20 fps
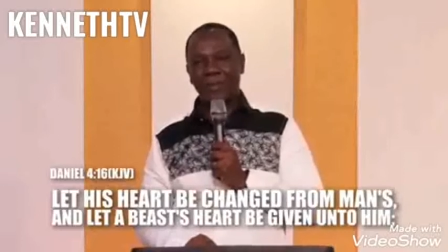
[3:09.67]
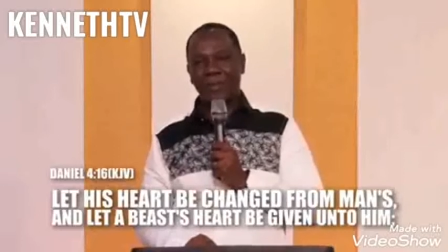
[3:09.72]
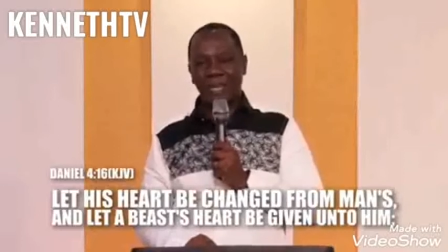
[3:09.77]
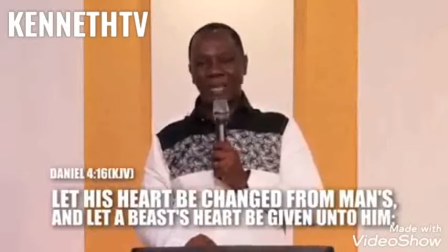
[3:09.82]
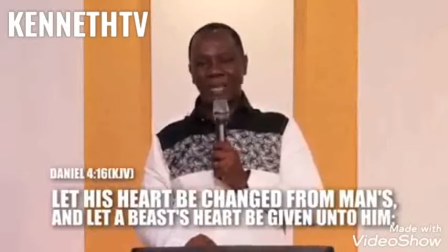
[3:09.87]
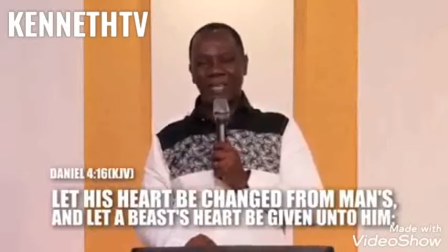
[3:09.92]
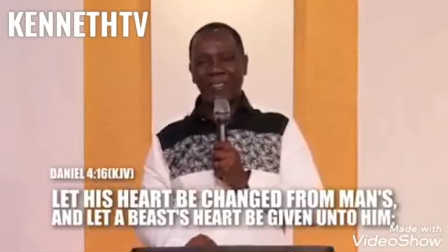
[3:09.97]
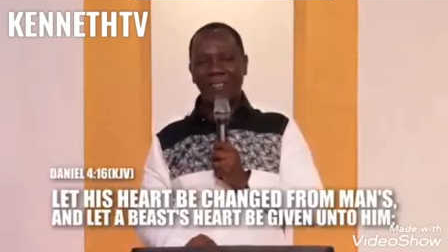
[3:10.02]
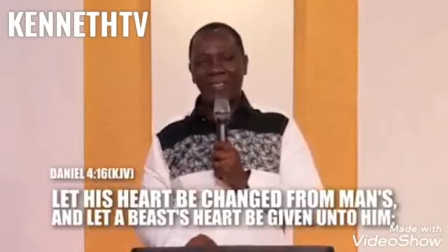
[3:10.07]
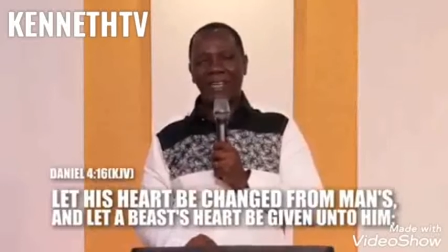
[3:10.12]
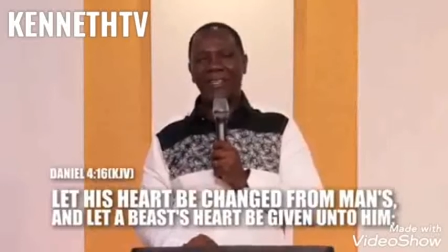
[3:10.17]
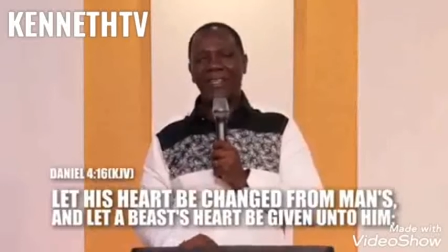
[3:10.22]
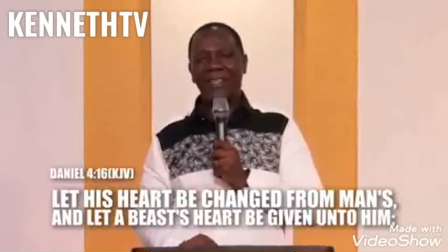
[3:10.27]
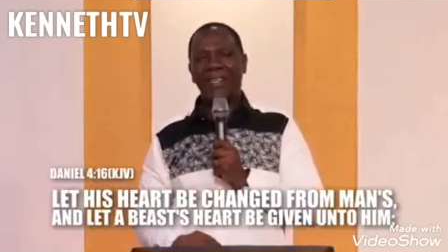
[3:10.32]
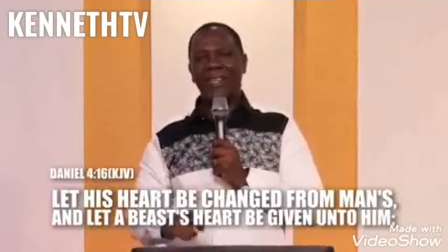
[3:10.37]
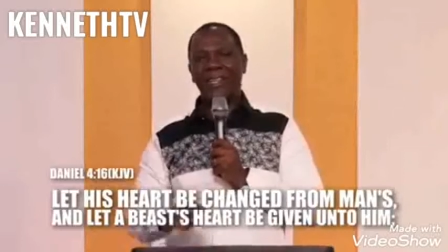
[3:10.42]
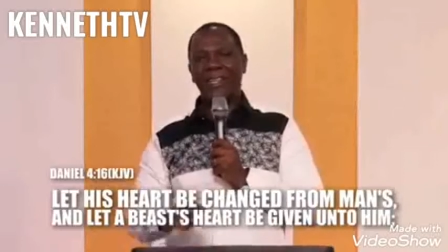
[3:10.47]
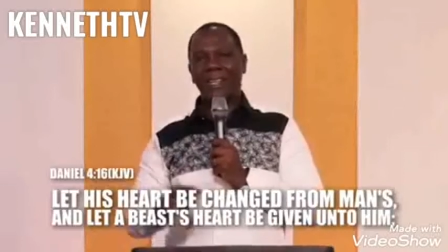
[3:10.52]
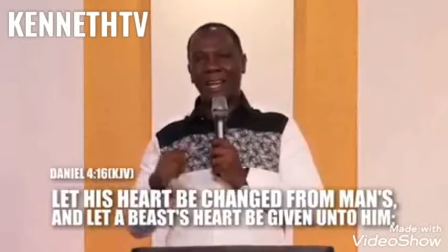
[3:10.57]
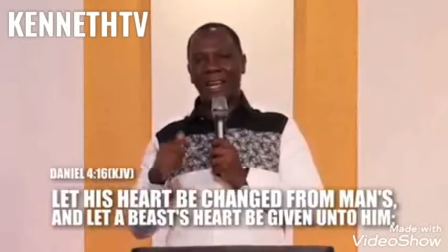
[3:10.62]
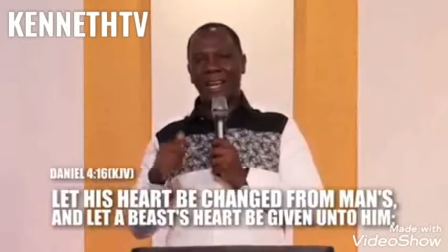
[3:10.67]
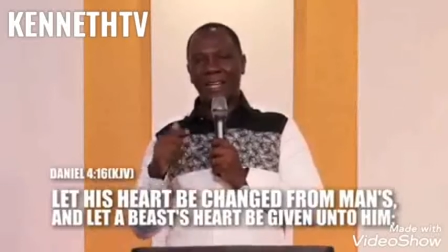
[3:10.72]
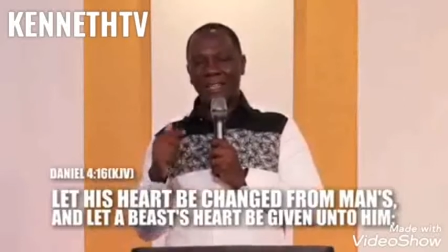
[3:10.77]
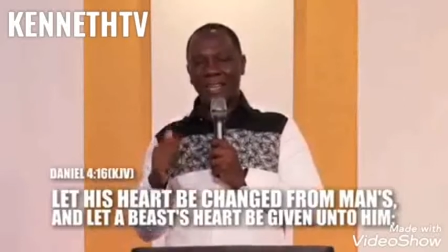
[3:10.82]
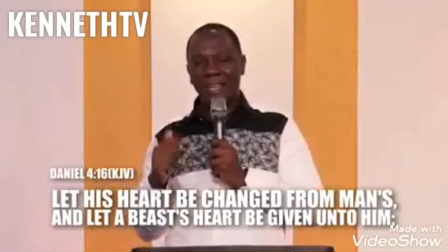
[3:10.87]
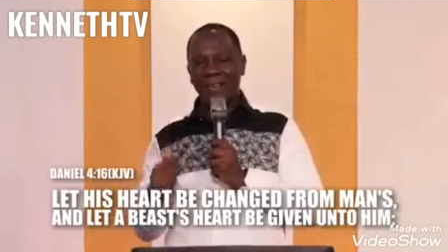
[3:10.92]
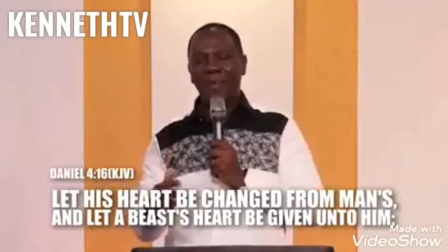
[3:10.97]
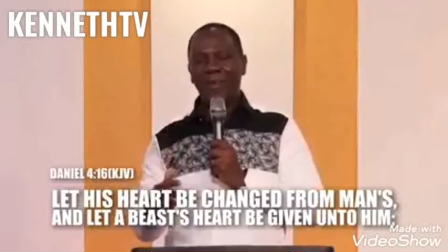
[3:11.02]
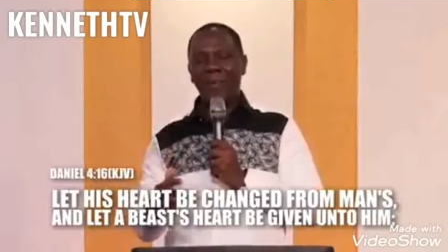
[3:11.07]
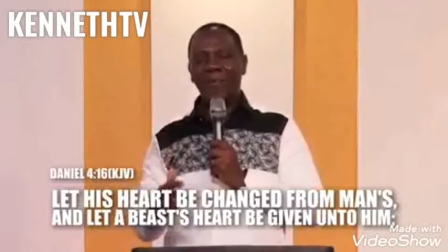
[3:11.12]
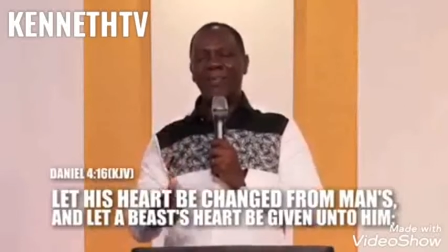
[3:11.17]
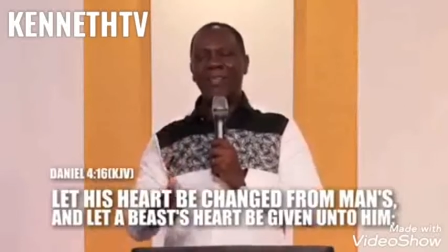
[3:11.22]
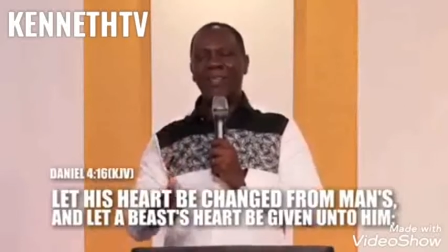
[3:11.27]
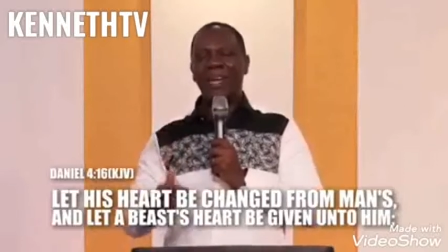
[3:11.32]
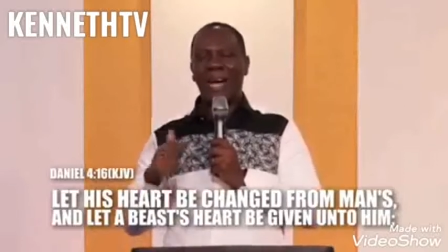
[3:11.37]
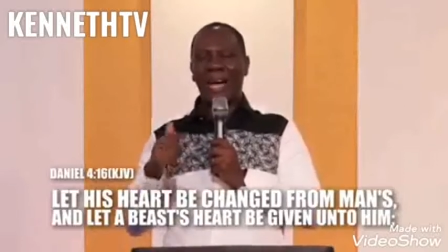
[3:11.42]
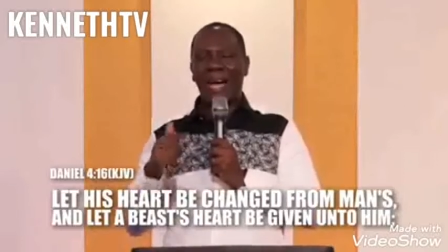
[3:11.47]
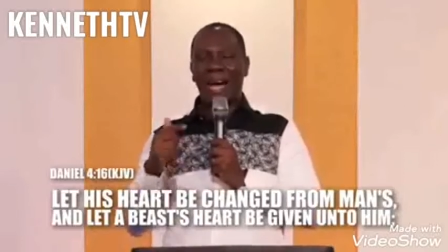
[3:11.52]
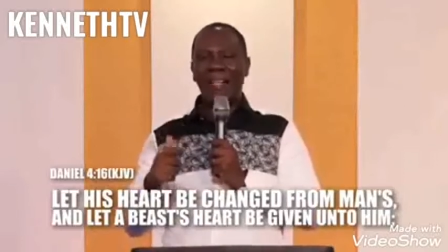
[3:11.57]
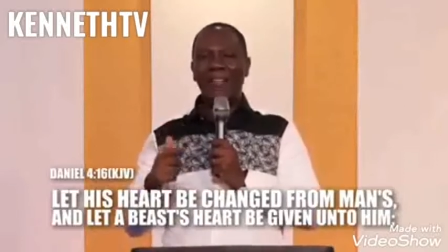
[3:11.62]
Then he said, And give him
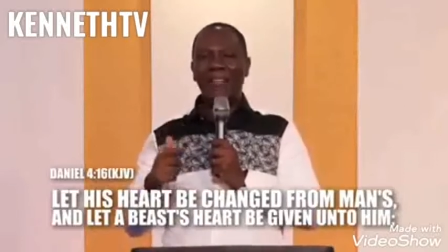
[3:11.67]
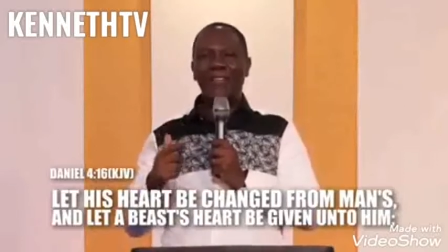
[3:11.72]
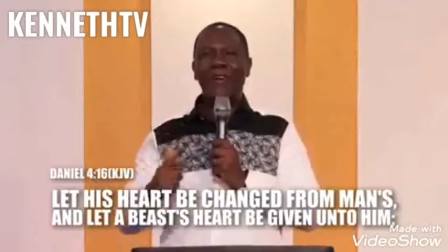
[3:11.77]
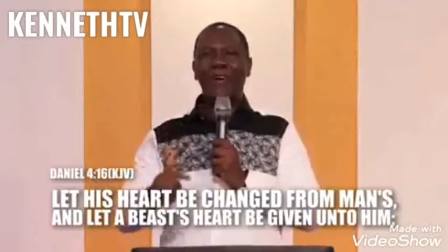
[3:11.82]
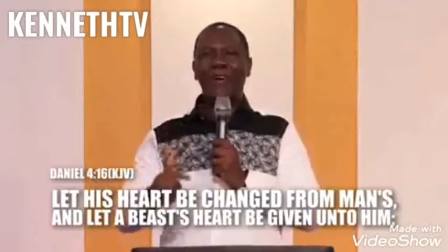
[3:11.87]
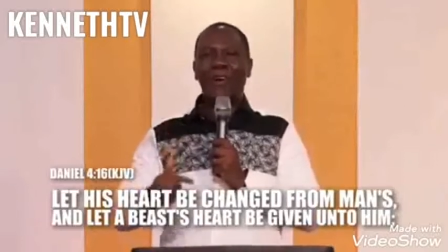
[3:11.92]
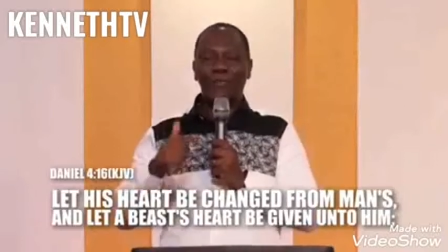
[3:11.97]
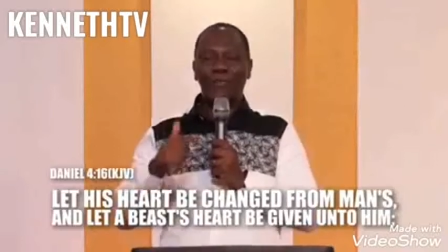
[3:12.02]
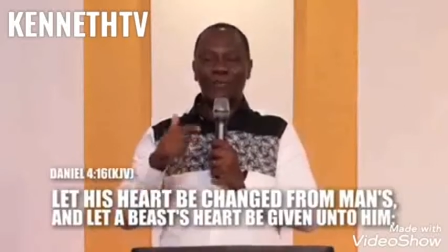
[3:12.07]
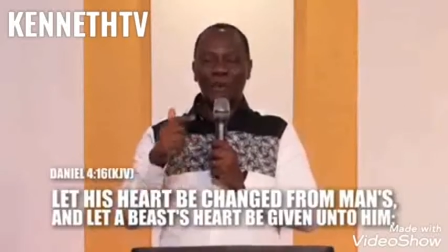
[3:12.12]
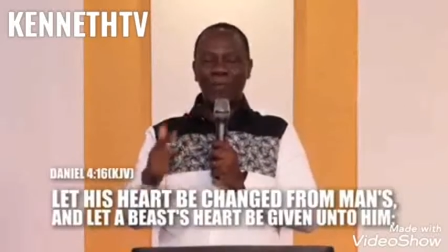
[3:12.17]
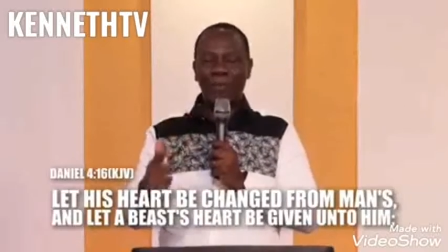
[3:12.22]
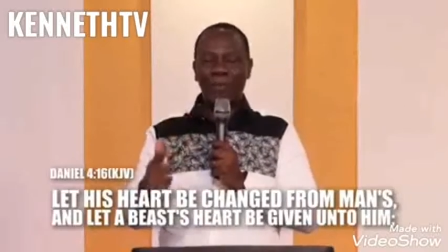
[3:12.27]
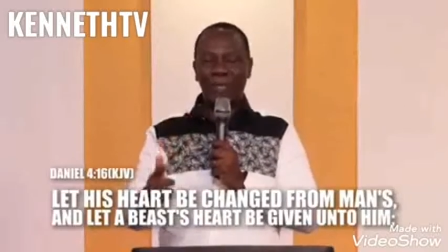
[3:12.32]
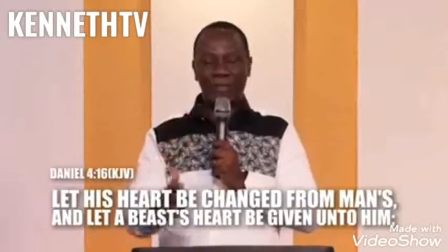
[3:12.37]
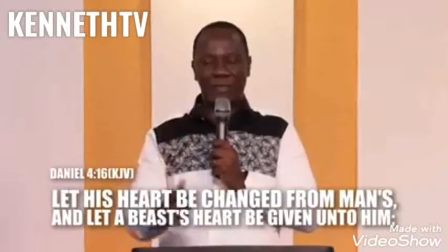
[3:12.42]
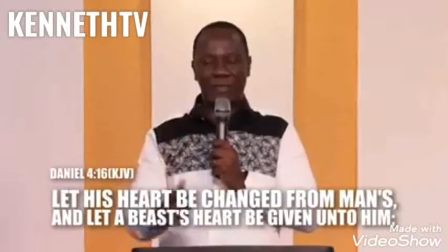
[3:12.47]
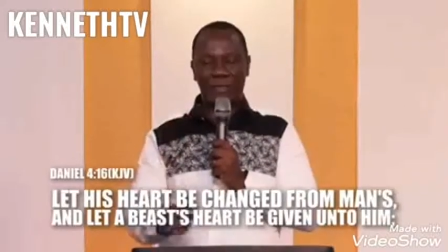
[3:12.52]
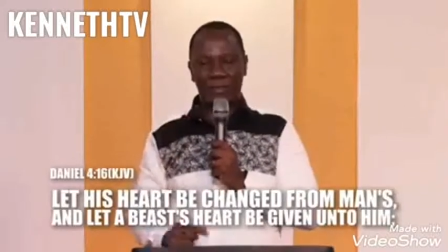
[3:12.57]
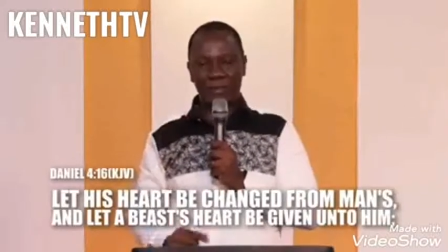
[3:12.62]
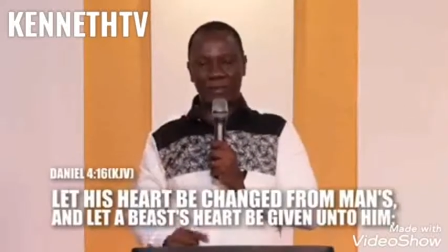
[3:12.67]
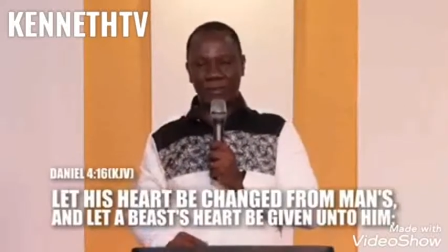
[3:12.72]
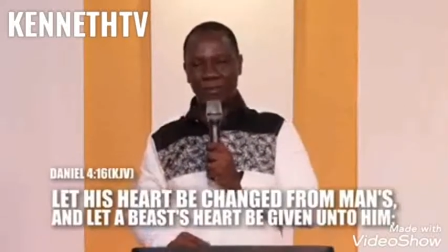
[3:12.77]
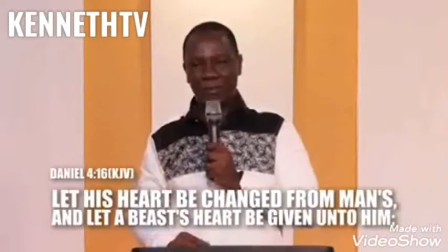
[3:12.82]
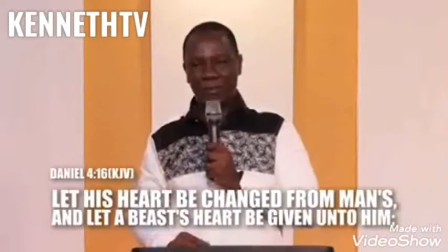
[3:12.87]
the heart of a beast,